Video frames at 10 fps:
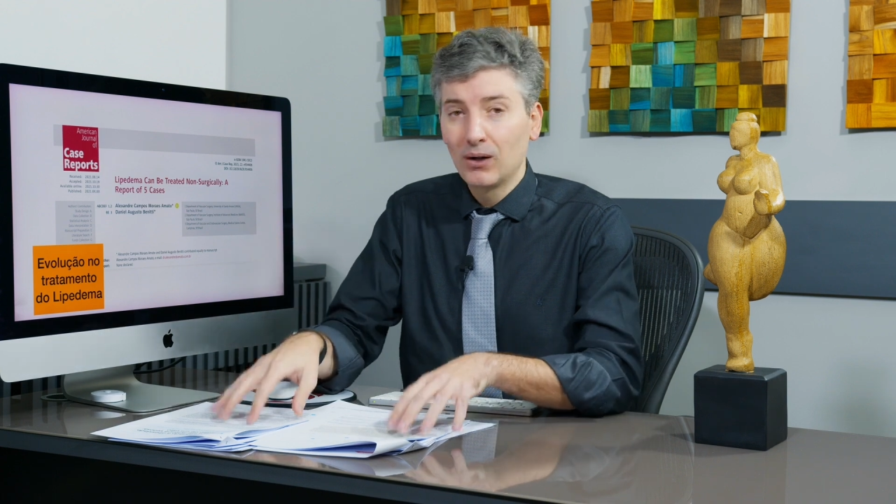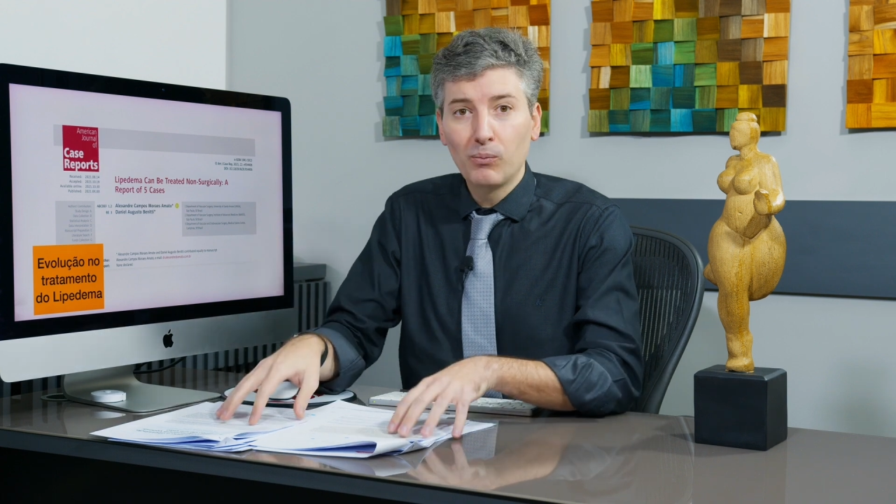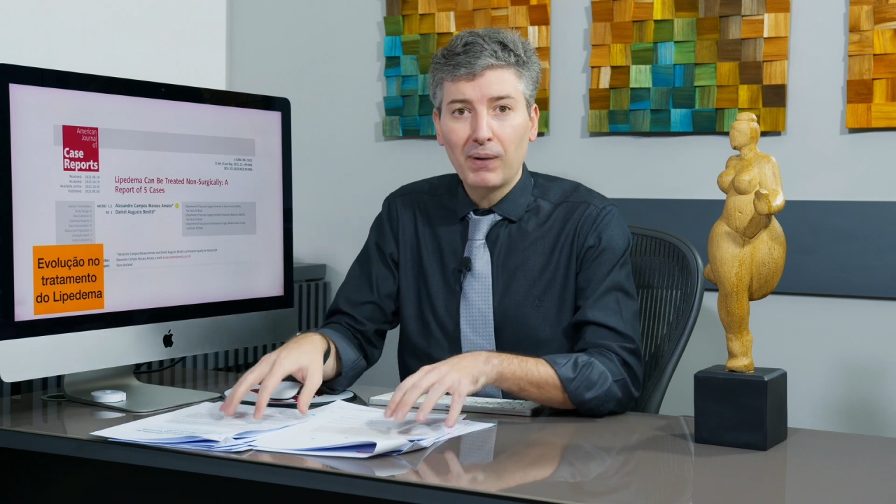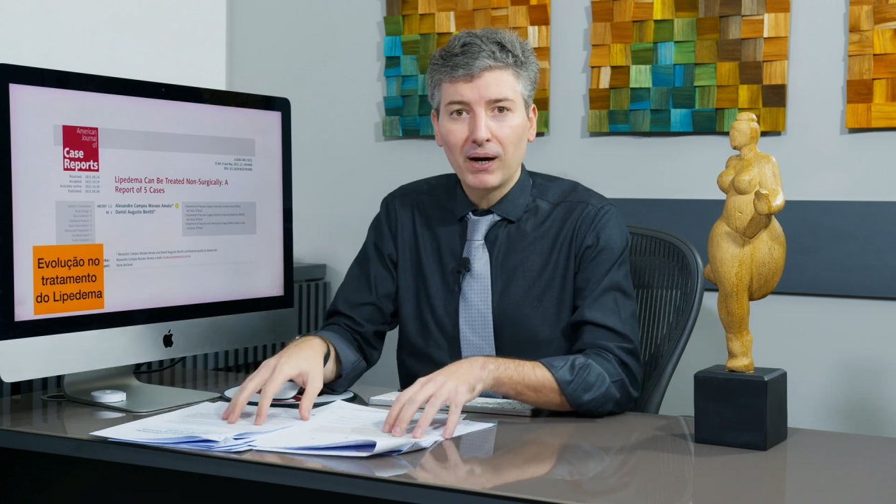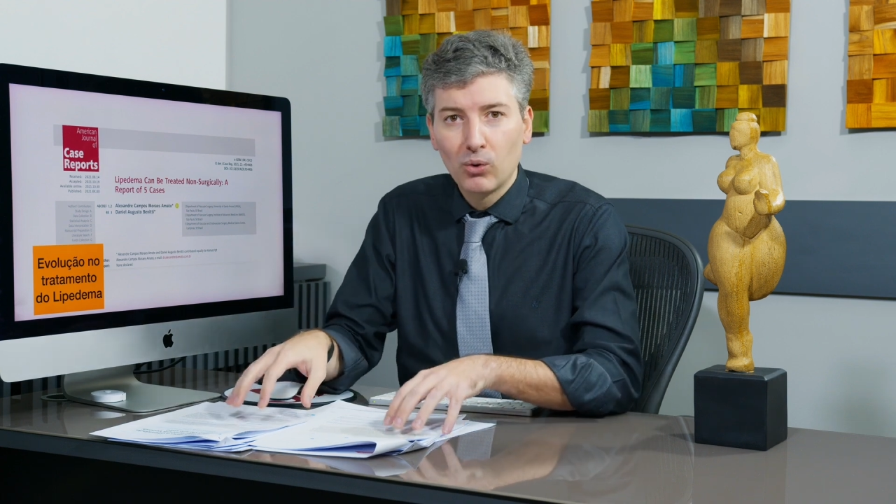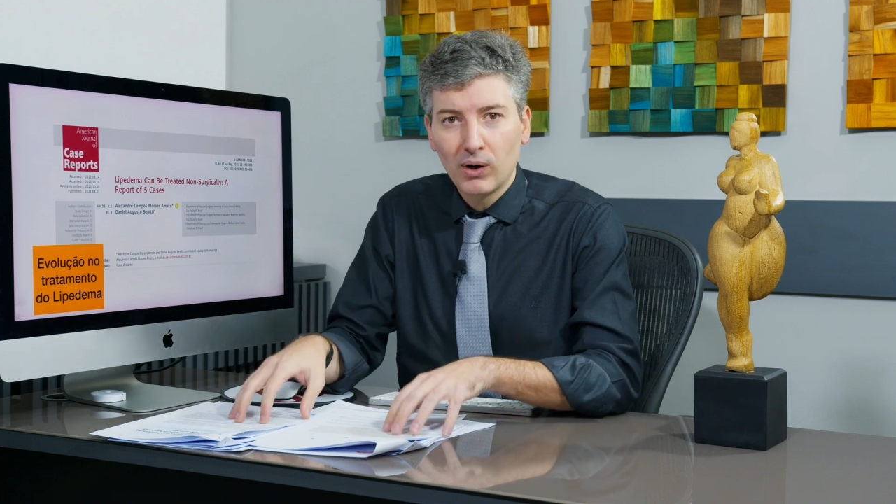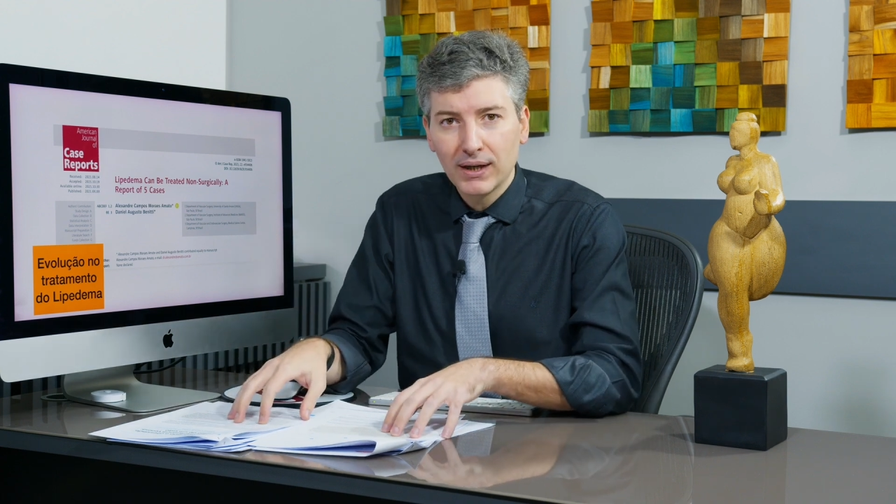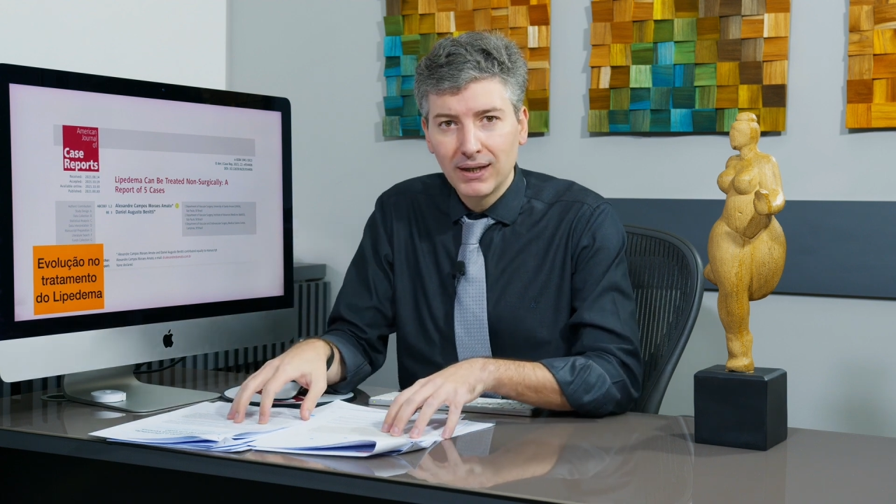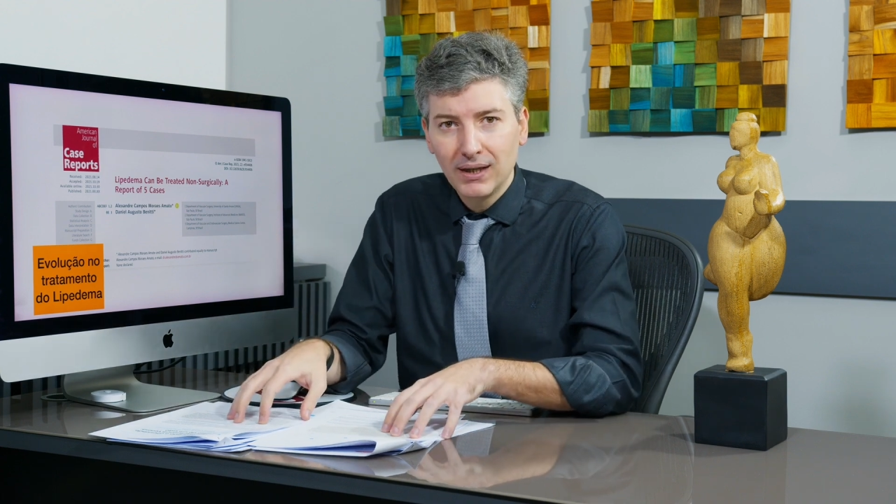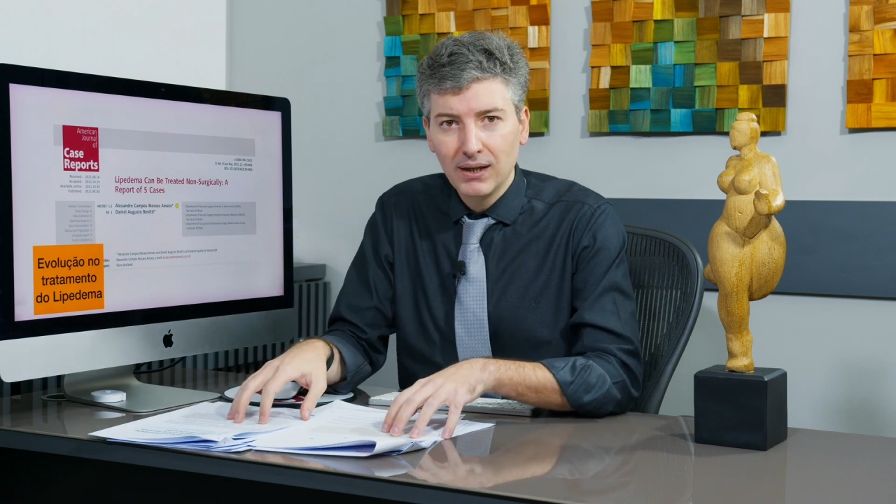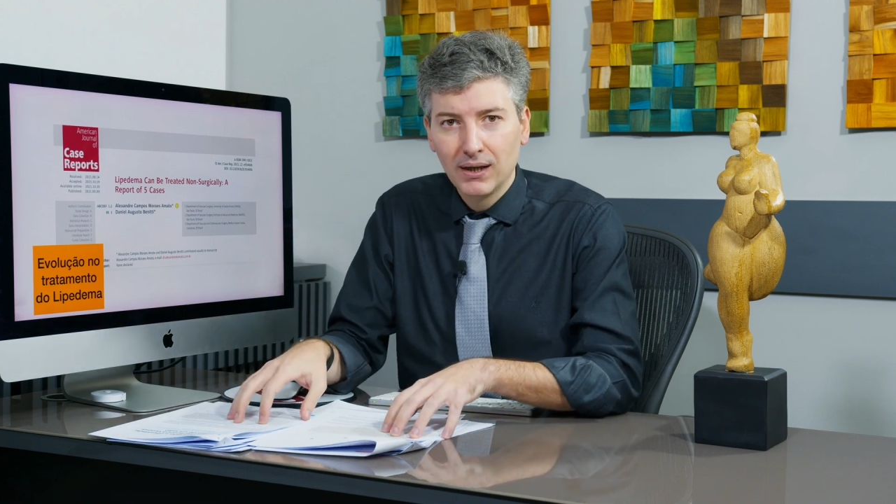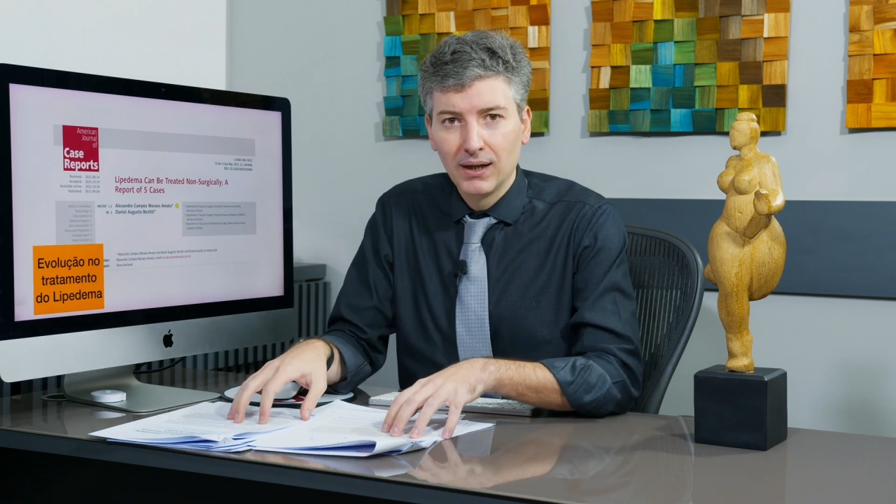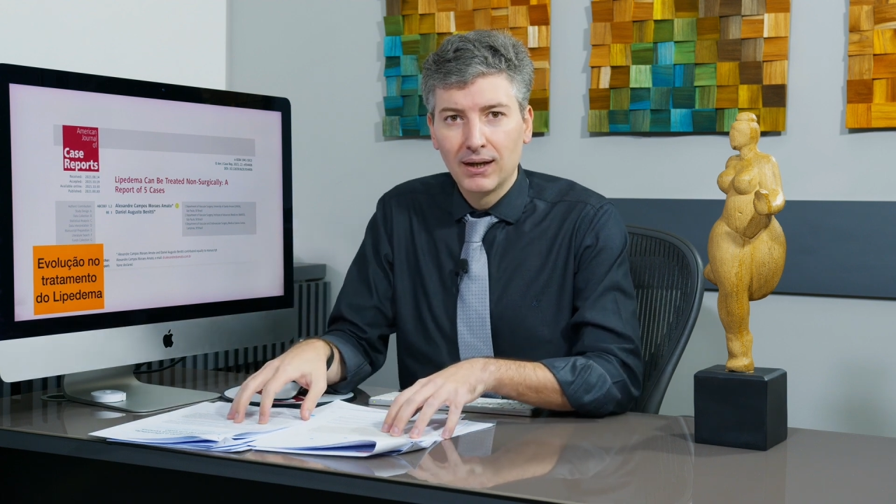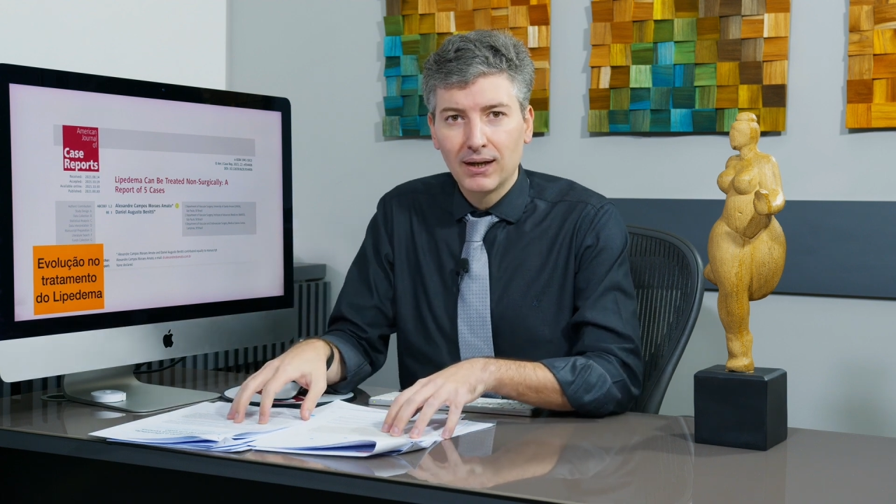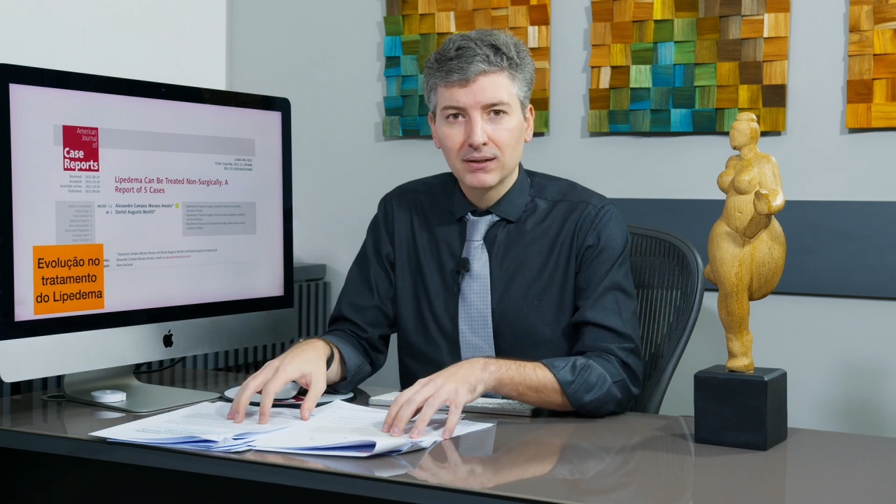but it didn't stop here.